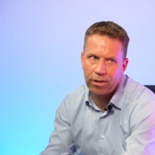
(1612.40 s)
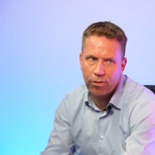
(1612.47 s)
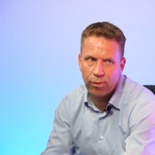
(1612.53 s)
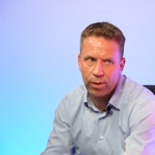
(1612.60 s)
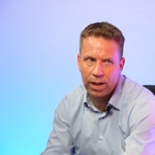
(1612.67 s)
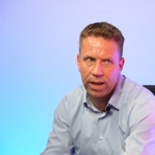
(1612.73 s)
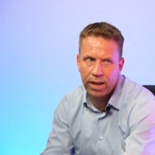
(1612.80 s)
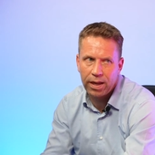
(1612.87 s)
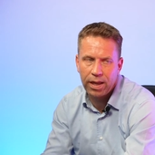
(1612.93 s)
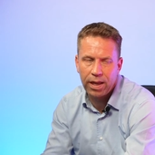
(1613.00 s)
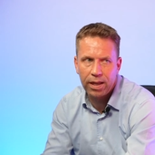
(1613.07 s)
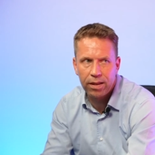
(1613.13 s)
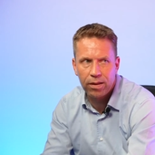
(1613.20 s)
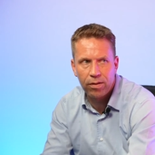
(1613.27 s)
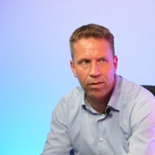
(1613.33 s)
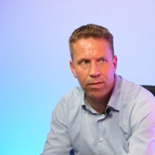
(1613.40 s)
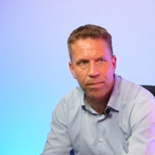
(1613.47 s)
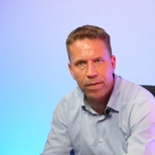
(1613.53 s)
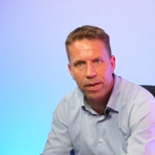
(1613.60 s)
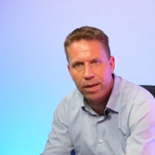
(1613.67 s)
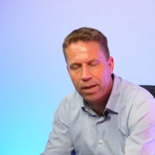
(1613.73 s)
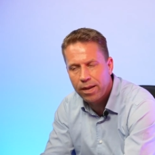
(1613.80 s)
really getting into,
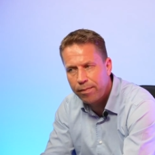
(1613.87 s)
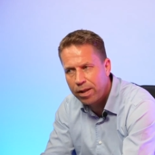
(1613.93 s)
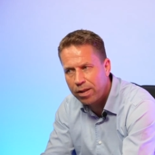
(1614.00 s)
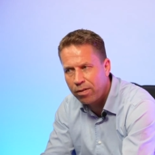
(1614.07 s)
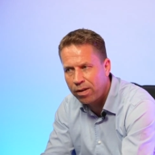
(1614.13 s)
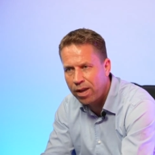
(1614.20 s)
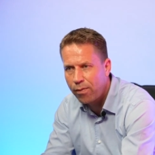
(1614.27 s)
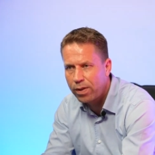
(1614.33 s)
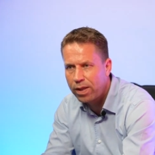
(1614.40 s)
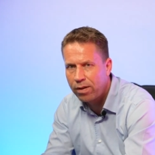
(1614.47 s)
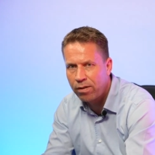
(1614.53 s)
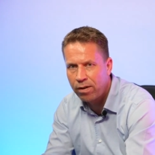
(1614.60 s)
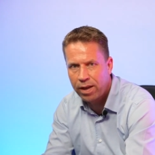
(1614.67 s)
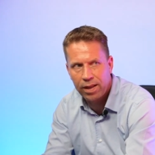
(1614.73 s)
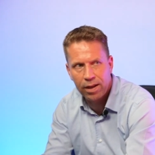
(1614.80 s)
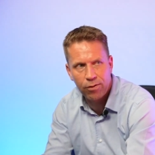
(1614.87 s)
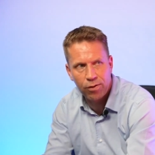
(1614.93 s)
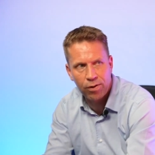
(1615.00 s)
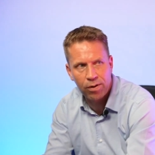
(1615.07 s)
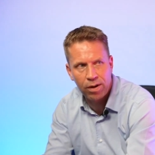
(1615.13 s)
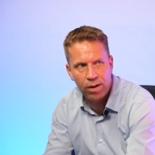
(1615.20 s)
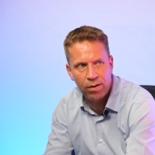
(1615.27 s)
talking with the architects
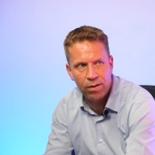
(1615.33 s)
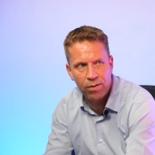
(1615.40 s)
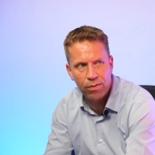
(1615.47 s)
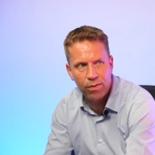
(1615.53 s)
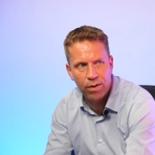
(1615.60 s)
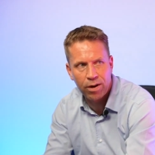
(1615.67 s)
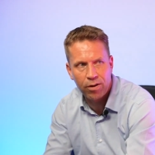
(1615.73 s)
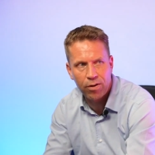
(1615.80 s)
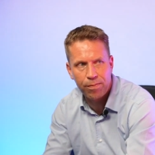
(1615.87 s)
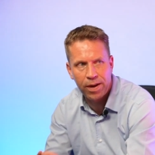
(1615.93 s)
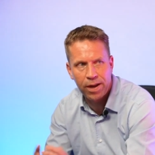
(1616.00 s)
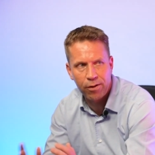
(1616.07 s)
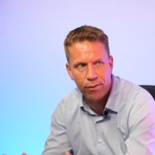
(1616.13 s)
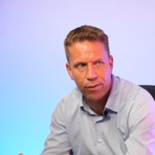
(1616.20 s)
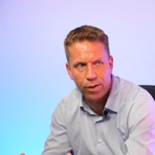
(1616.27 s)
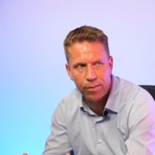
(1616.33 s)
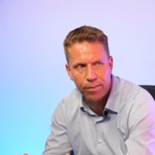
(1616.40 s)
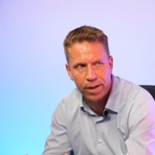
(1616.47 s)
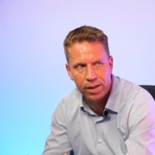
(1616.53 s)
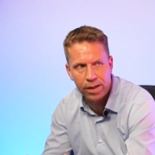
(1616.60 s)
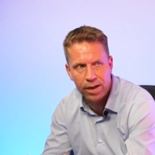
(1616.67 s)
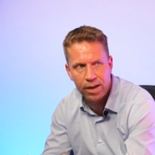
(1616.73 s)
early on, what are their plans for the
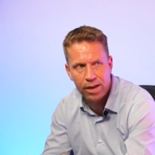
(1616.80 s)
building.